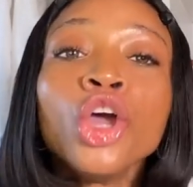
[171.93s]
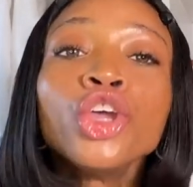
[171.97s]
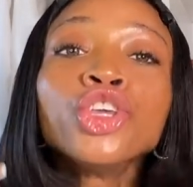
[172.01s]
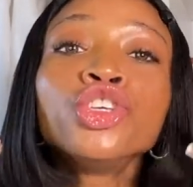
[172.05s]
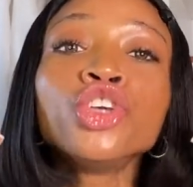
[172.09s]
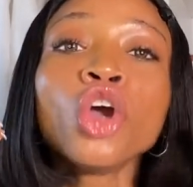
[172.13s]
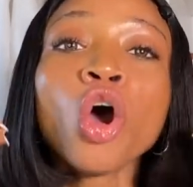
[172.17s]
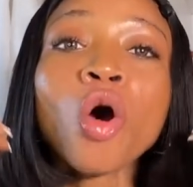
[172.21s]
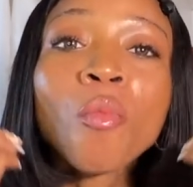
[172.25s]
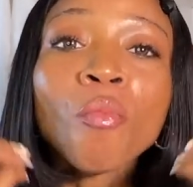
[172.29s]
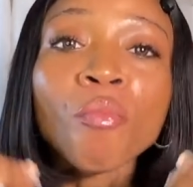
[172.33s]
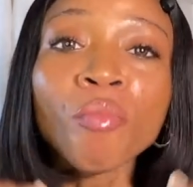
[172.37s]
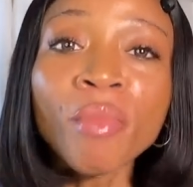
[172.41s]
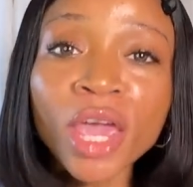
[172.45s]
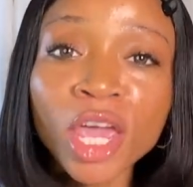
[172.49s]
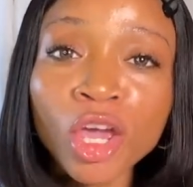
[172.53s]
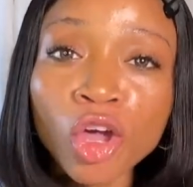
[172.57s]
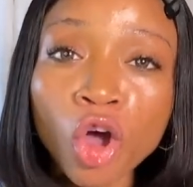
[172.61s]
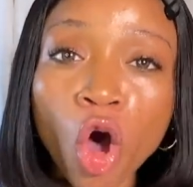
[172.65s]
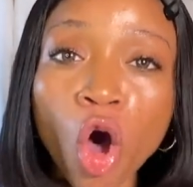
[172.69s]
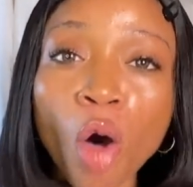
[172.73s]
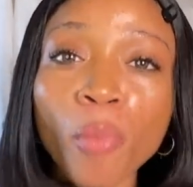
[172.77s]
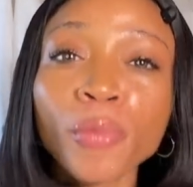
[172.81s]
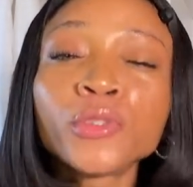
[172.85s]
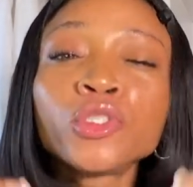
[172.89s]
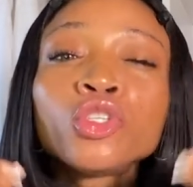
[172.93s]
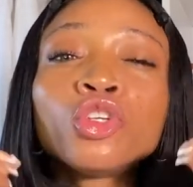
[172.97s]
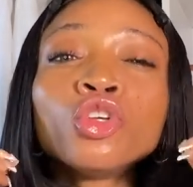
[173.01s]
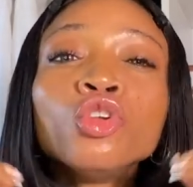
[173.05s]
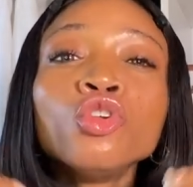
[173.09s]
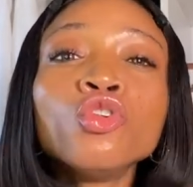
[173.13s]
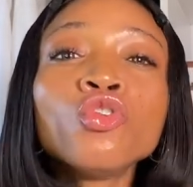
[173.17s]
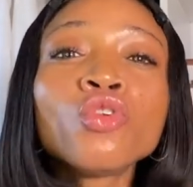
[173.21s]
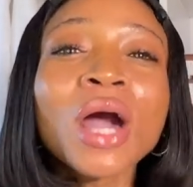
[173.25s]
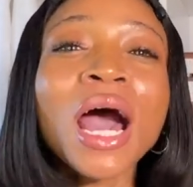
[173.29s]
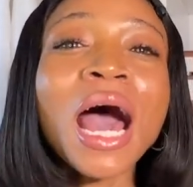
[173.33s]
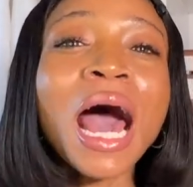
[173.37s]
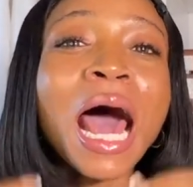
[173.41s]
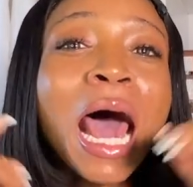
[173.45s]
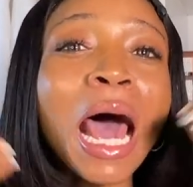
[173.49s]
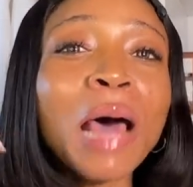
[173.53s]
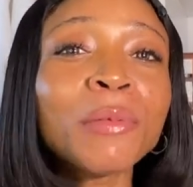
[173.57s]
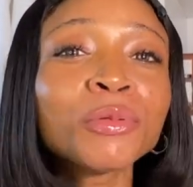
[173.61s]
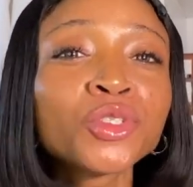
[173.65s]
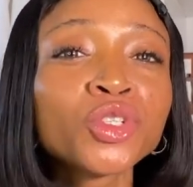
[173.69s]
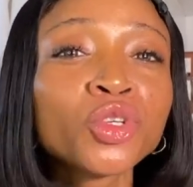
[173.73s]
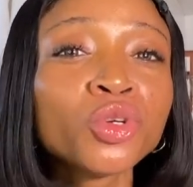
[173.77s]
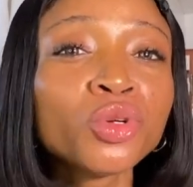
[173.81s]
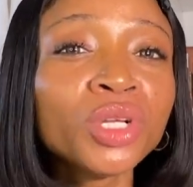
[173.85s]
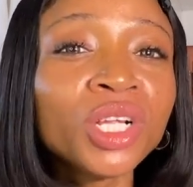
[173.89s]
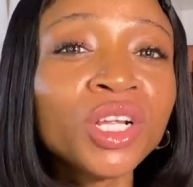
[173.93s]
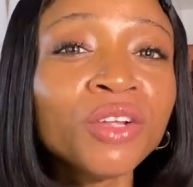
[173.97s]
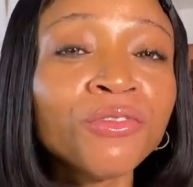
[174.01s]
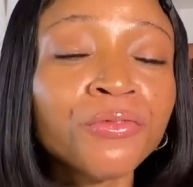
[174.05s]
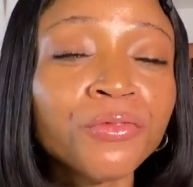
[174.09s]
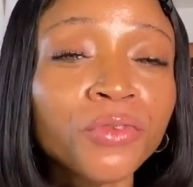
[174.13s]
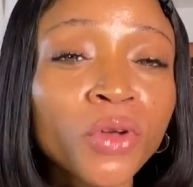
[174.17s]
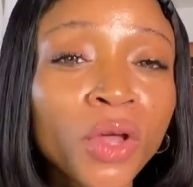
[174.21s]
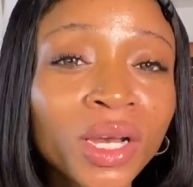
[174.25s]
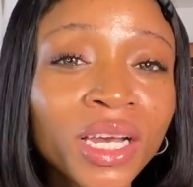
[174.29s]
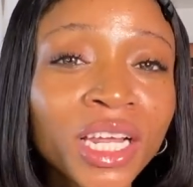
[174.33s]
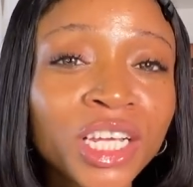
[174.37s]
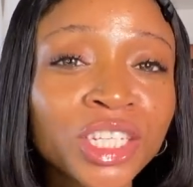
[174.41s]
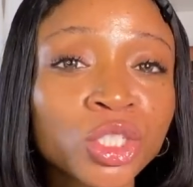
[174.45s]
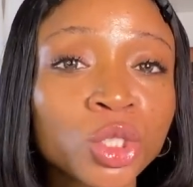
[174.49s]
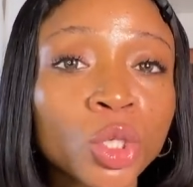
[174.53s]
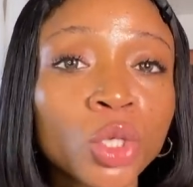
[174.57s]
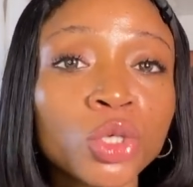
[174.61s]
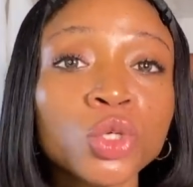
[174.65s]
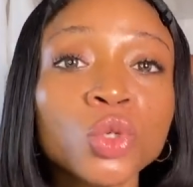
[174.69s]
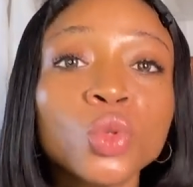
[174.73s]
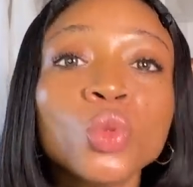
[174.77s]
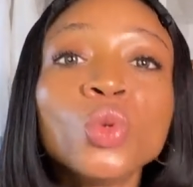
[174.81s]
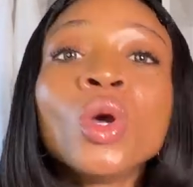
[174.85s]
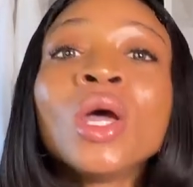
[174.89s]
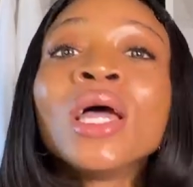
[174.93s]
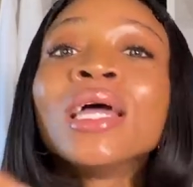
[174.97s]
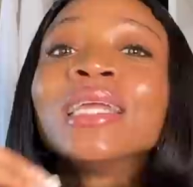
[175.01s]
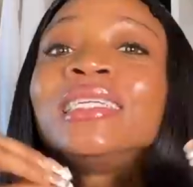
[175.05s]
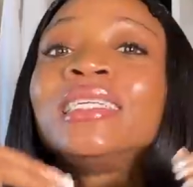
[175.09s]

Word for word: your makeup to look absolutely flawless on you